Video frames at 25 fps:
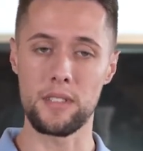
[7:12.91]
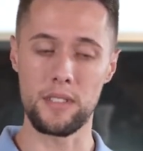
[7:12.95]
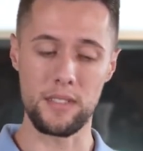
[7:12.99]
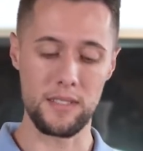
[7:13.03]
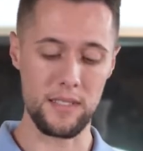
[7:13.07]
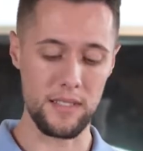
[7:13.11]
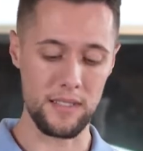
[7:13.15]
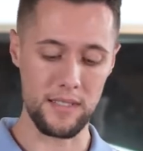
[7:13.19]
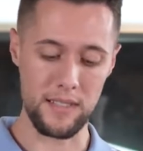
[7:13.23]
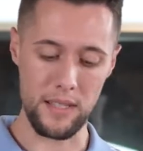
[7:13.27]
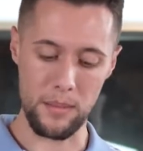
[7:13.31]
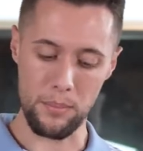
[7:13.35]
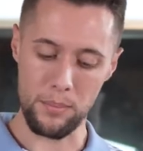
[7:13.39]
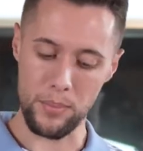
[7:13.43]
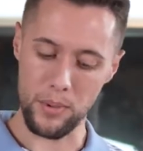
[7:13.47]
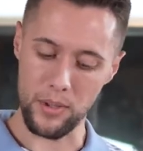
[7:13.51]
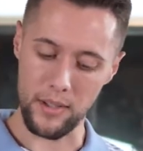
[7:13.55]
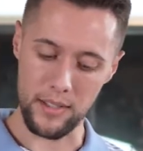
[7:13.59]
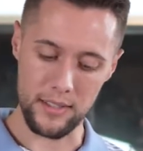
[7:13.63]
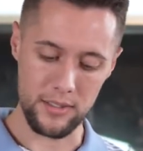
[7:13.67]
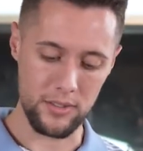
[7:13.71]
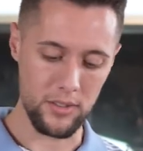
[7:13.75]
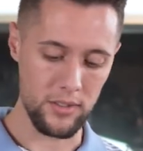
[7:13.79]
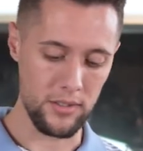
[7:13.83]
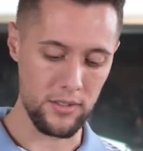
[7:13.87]
It's as simple
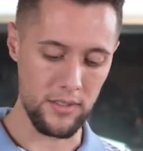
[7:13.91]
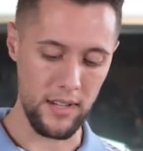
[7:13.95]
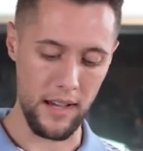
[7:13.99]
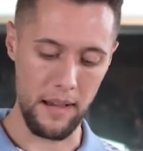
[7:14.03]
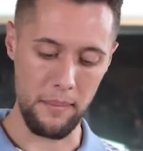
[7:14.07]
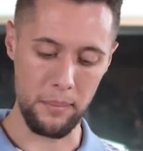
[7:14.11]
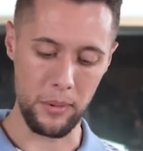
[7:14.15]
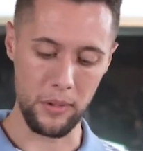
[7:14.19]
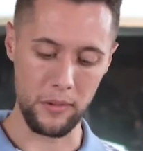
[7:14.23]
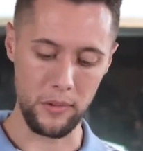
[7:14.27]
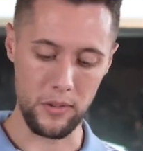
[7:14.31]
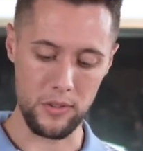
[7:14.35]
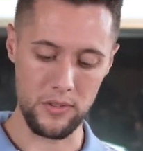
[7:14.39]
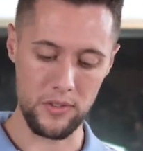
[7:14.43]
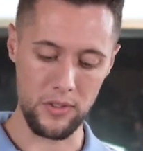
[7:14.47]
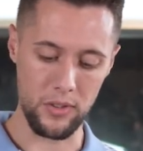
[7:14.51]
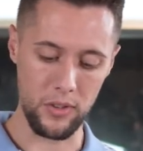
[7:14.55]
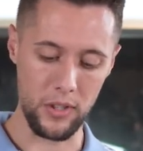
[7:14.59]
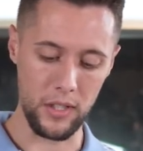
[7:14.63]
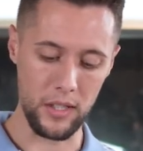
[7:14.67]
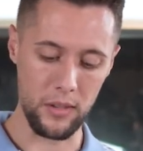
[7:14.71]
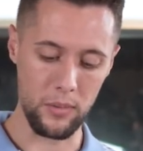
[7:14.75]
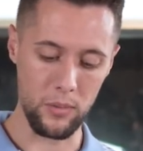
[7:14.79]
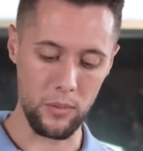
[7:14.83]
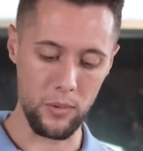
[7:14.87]
as just tapping the
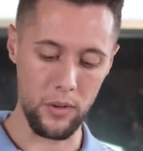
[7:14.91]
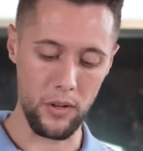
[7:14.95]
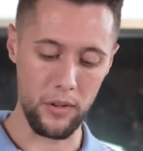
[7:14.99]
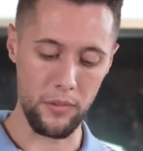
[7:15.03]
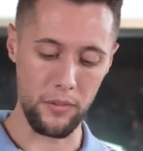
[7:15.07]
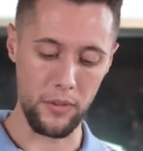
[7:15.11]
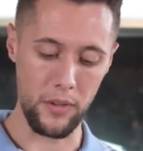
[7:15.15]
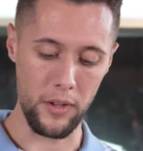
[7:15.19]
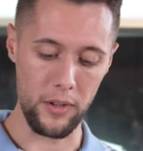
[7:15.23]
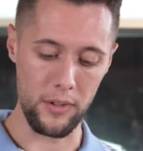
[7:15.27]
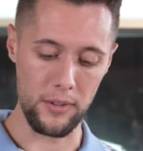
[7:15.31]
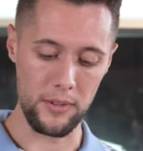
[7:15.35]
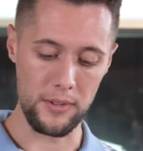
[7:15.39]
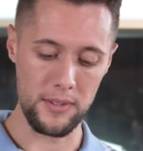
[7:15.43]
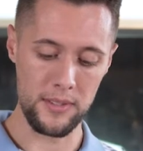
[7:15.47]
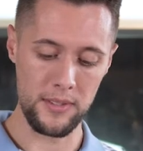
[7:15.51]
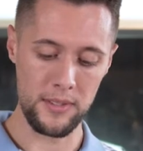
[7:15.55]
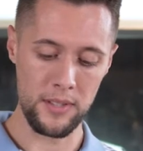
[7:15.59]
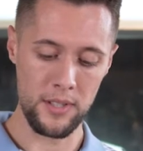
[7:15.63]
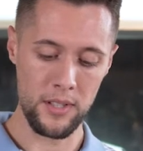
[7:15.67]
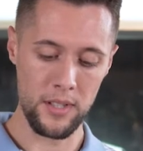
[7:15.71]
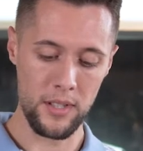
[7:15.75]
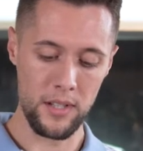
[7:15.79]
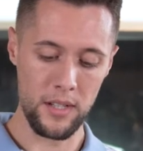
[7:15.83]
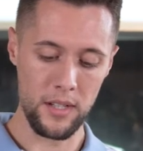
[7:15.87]
screen on
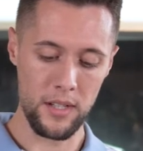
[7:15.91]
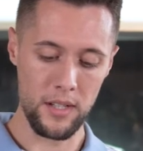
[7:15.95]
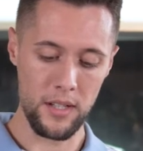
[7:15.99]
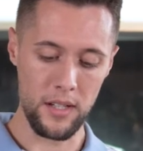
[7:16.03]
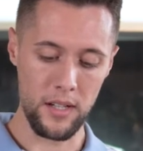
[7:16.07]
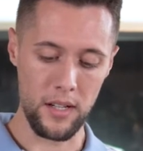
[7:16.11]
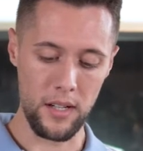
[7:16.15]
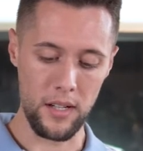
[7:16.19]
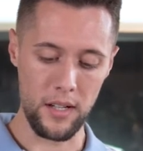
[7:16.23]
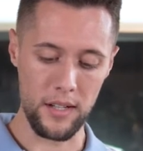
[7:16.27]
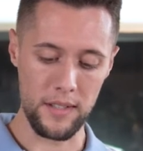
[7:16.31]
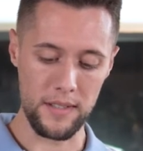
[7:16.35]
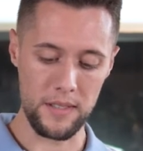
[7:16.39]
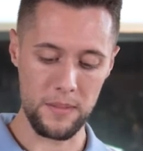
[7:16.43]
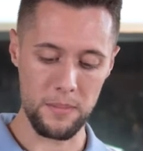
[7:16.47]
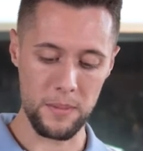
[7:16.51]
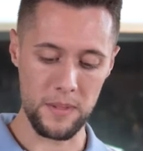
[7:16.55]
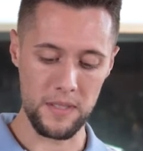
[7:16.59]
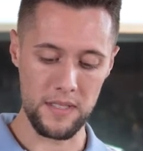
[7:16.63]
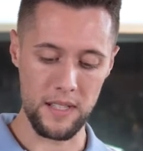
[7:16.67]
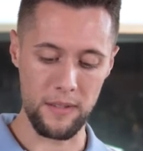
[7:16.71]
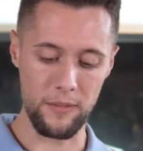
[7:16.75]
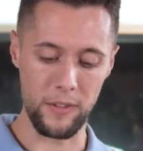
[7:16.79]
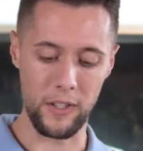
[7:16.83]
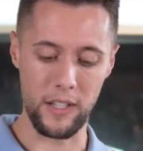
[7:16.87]
those
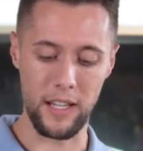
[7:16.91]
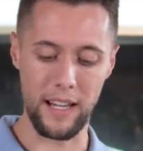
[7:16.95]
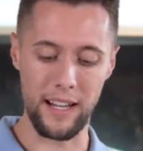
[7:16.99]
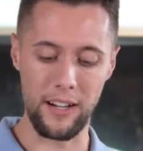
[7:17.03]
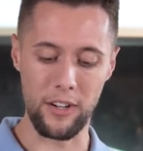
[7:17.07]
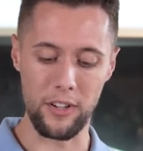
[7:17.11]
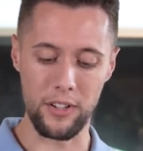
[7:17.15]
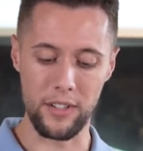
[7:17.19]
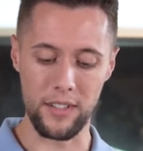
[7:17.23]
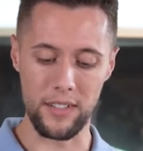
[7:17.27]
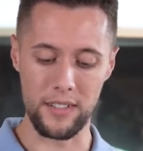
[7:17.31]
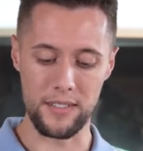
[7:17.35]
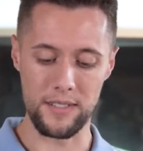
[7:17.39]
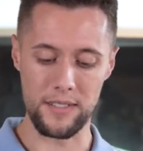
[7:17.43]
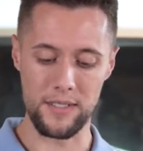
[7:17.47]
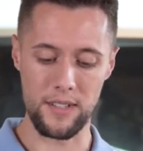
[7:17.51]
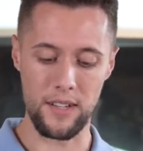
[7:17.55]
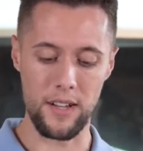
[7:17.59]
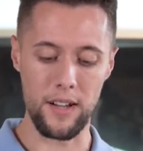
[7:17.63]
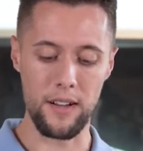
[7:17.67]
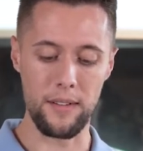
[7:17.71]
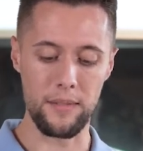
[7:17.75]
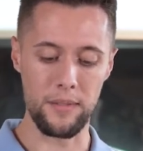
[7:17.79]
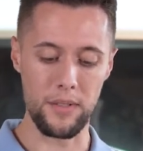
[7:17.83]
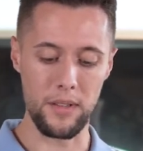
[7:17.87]
specific areas
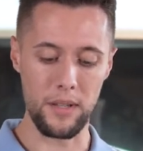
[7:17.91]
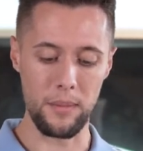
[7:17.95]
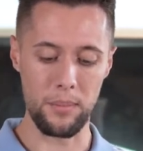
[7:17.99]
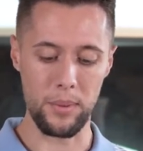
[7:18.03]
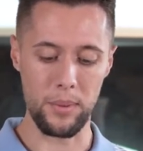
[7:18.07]
of the